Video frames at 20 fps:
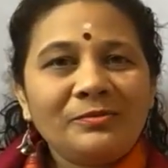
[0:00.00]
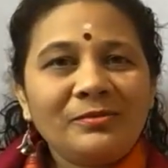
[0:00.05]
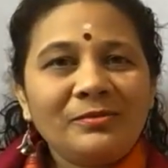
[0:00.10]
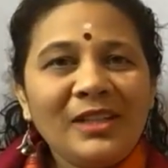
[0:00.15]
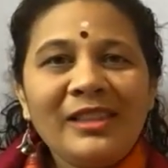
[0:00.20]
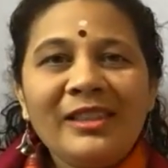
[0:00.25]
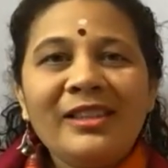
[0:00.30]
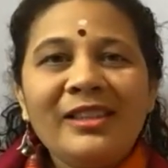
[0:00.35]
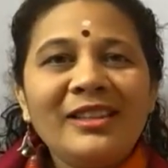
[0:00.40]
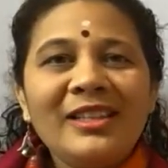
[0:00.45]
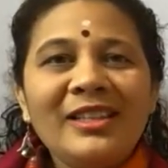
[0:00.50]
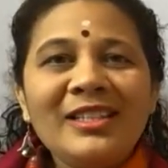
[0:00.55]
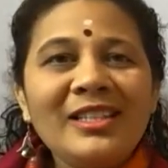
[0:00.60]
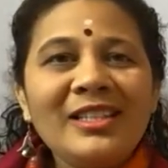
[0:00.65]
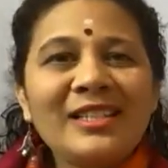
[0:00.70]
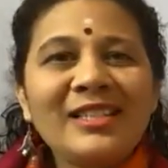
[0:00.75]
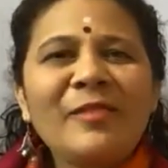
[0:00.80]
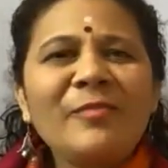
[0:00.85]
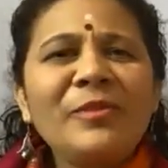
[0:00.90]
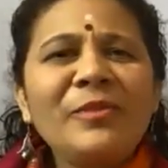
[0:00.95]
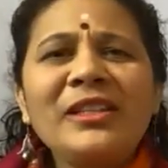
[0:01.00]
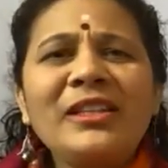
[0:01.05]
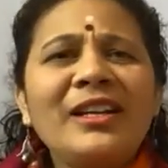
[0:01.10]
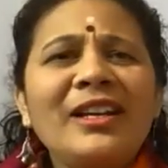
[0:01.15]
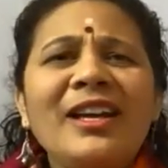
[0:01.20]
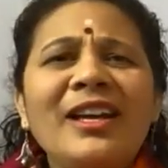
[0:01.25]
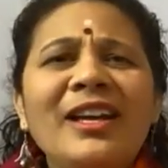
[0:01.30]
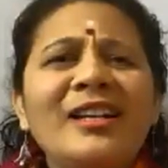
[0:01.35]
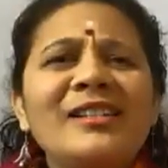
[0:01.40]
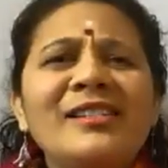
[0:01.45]
And this is something that I
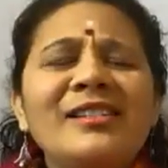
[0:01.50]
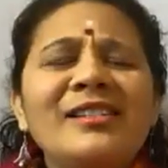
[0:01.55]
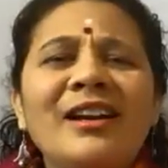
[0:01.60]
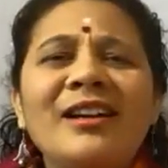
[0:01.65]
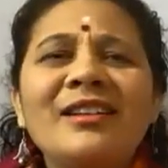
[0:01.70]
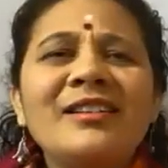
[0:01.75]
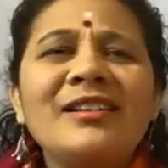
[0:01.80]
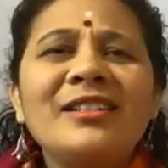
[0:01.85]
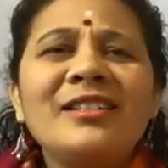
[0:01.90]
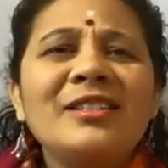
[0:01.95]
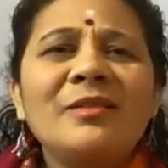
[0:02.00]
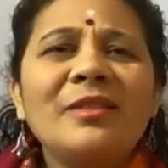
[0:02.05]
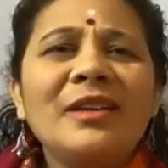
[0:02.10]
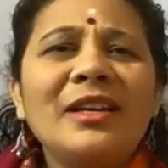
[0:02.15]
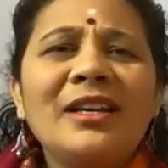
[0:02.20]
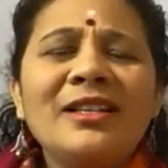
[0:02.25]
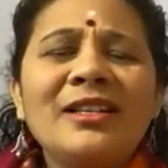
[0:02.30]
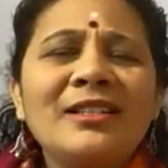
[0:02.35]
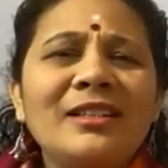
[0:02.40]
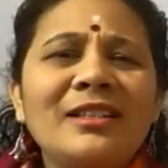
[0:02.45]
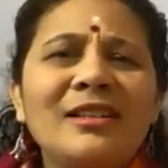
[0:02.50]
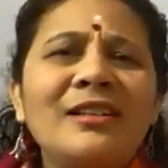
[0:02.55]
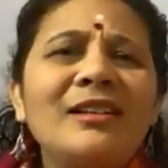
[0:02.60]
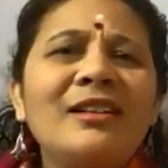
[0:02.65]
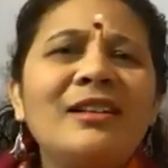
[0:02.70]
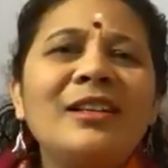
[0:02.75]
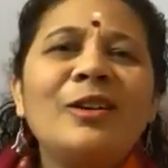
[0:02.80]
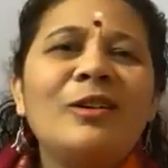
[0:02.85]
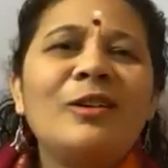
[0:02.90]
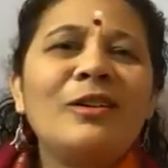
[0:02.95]
had started as
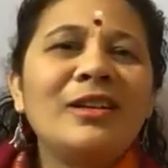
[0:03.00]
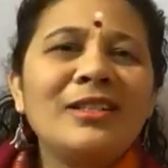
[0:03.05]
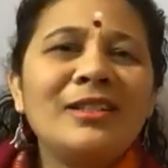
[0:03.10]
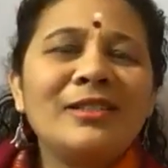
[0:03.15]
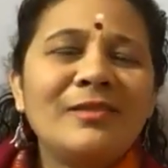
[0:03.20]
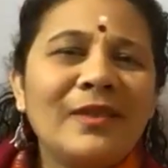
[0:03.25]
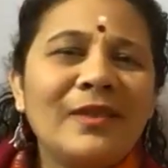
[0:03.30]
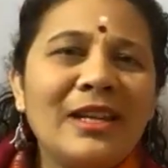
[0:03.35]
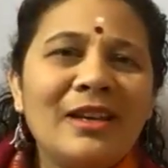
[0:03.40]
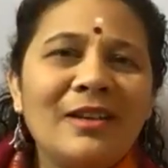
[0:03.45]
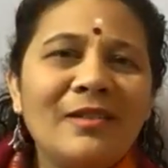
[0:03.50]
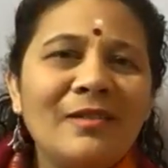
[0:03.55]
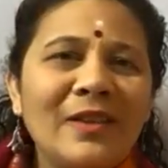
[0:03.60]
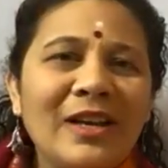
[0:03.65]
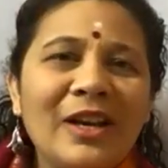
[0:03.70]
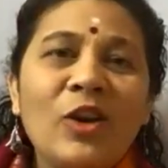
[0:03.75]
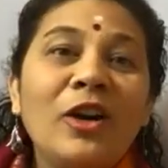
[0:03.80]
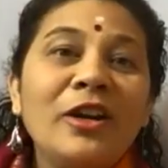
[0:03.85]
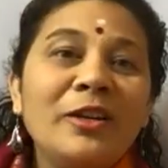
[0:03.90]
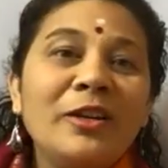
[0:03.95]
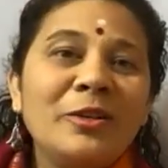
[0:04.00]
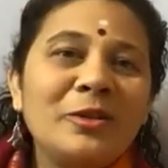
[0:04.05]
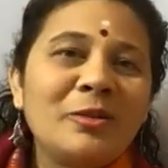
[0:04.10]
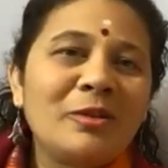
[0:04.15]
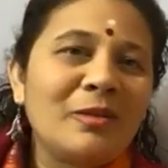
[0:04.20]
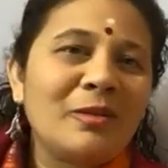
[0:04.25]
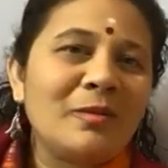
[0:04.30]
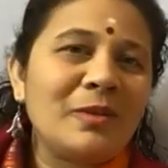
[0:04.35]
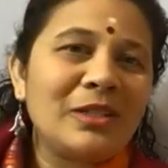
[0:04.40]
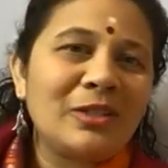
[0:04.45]
early on as when I got into
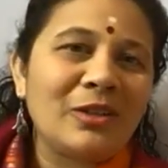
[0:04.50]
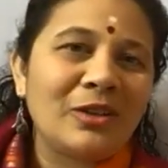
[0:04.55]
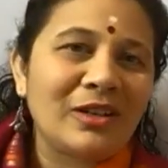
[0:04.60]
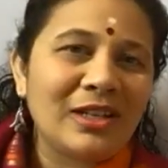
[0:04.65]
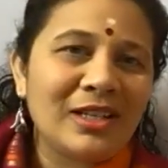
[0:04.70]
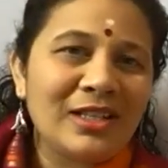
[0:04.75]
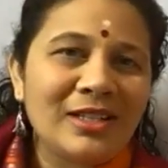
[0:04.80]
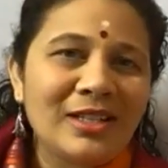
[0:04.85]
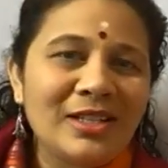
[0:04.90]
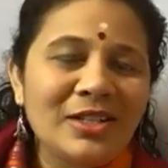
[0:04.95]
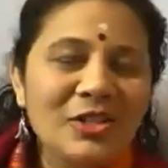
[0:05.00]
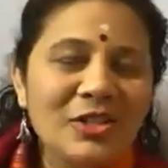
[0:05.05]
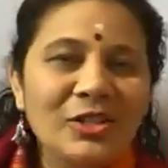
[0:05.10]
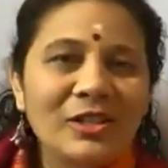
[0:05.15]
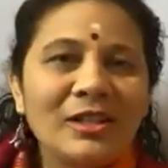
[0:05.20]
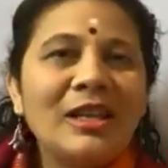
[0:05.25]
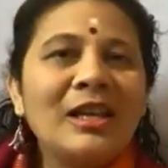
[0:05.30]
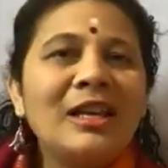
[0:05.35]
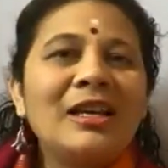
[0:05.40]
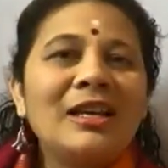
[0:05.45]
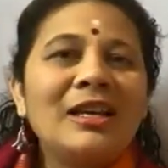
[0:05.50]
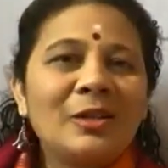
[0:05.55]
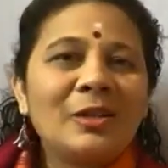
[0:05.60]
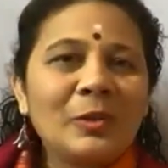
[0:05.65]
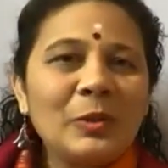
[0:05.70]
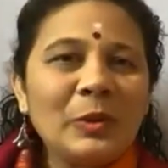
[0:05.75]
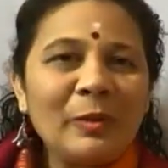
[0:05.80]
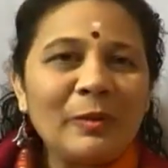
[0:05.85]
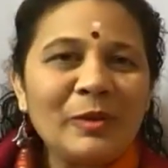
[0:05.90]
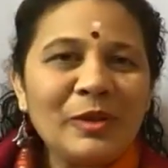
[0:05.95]
Swami's organization, into
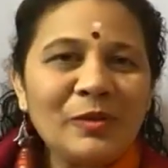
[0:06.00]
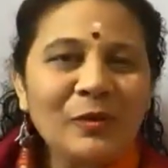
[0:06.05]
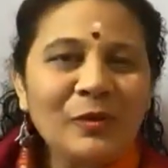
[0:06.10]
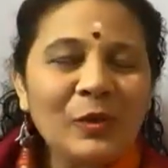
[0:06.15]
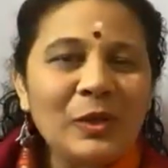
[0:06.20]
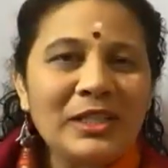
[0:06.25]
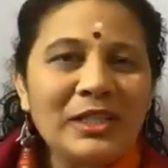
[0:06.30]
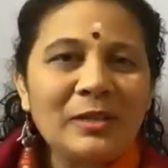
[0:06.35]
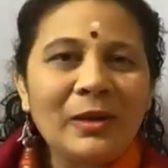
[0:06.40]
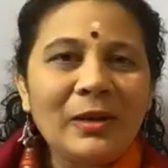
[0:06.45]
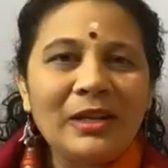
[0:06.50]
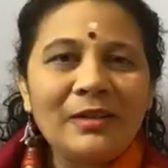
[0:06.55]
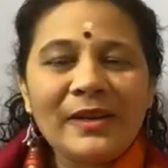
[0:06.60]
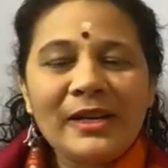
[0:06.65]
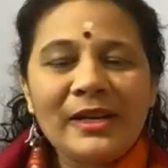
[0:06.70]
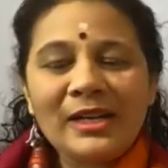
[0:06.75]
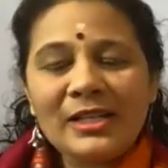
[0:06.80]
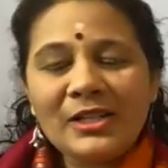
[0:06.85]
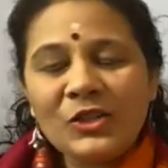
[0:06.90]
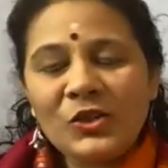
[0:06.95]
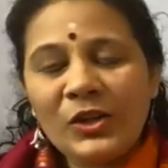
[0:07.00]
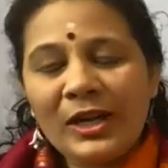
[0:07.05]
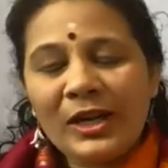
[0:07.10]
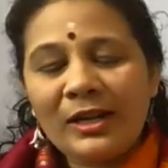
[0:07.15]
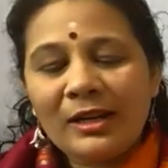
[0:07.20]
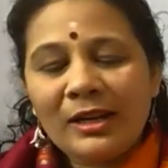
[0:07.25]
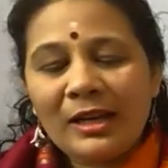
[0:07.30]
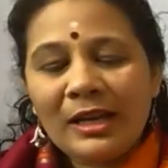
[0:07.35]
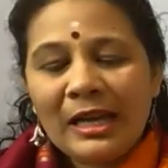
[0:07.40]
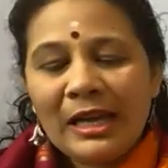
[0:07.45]
Swami's fold as a Bal Vikas child.
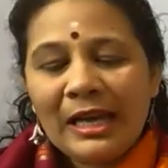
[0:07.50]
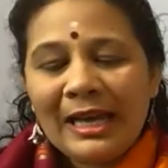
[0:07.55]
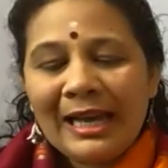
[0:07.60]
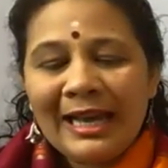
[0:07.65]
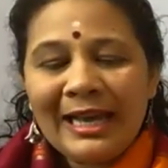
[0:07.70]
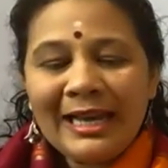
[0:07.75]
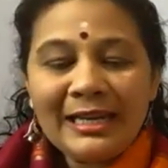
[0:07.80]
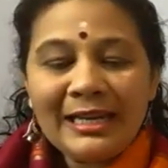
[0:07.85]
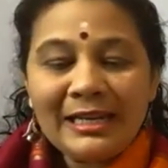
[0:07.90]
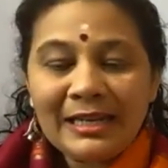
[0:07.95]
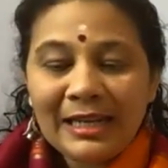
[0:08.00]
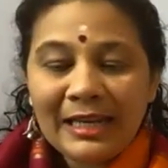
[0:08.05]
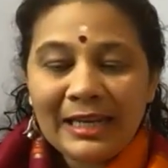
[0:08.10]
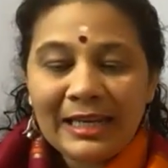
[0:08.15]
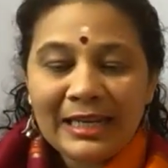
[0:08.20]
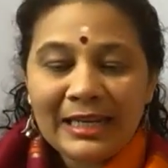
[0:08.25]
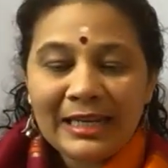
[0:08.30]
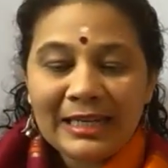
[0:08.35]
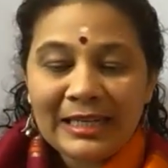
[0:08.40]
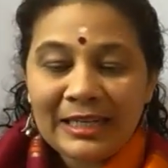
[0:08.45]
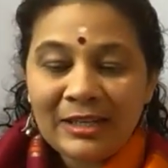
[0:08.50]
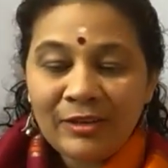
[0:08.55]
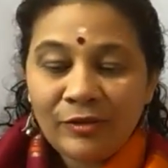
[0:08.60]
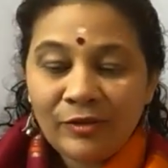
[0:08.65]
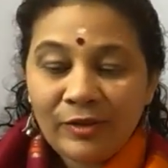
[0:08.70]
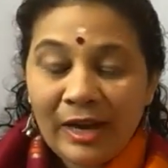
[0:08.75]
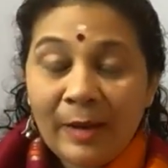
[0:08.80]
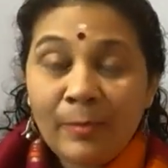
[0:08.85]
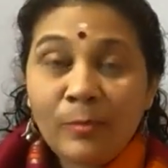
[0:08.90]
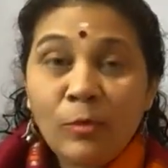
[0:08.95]
And if
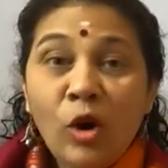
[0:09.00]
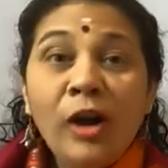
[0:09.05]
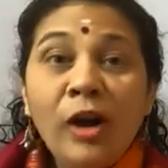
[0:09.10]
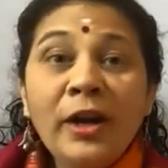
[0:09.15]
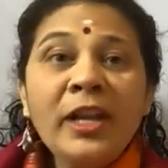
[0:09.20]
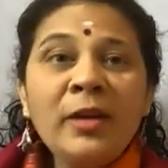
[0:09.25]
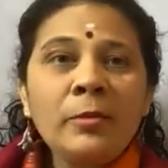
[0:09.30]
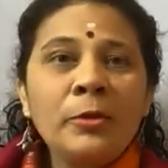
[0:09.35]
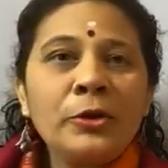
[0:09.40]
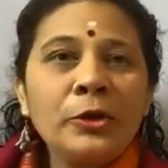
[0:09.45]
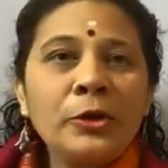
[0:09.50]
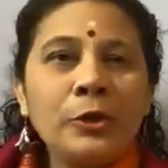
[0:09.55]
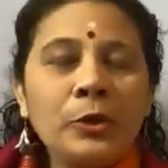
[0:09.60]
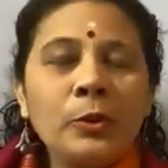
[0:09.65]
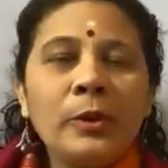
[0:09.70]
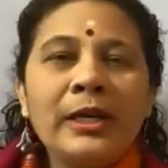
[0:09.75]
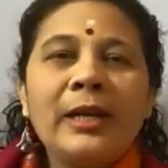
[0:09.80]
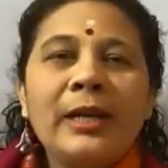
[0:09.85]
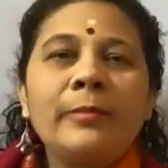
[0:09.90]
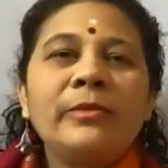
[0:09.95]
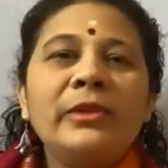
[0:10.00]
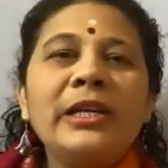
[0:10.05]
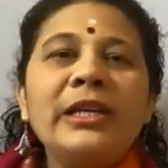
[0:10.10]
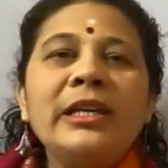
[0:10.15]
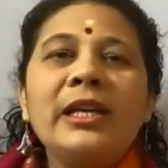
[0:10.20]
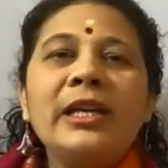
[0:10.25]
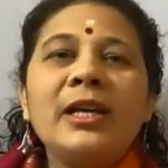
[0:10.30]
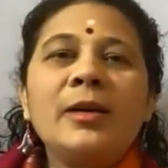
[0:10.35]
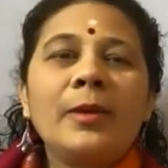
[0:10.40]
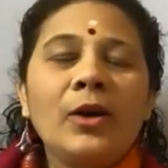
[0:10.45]
I'm not able to do it, I'm
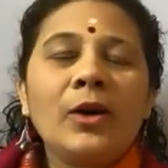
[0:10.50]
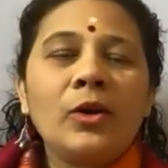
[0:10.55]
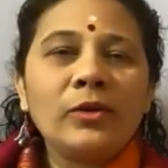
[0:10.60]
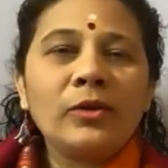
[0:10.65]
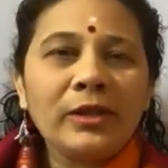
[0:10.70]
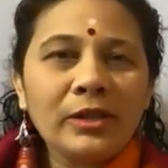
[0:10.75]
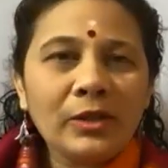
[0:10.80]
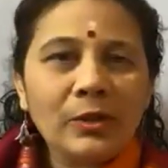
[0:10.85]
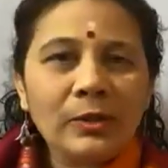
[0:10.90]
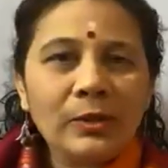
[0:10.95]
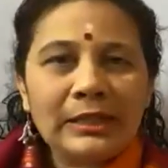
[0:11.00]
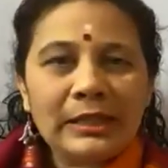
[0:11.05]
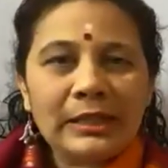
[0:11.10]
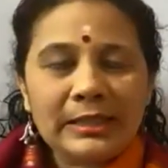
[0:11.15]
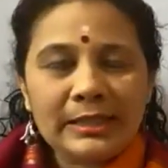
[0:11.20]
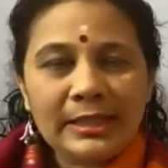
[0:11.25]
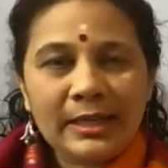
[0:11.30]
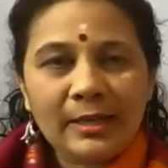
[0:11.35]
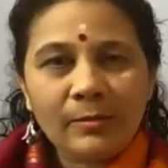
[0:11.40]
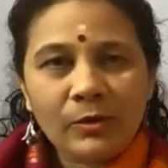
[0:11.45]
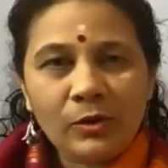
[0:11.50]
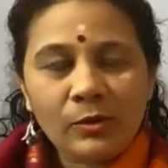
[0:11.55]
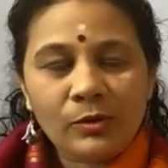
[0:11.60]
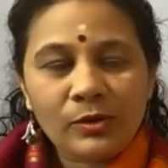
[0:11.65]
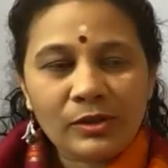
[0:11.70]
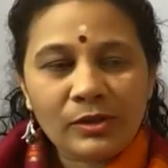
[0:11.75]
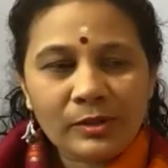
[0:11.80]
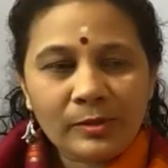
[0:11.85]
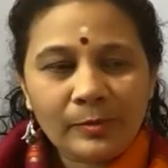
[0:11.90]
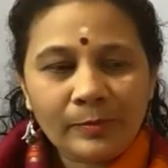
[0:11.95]
thinking about it during that time
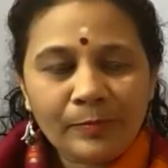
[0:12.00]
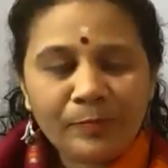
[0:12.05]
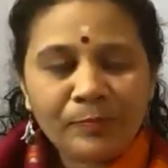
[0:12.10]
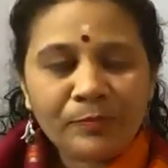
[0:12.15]
course.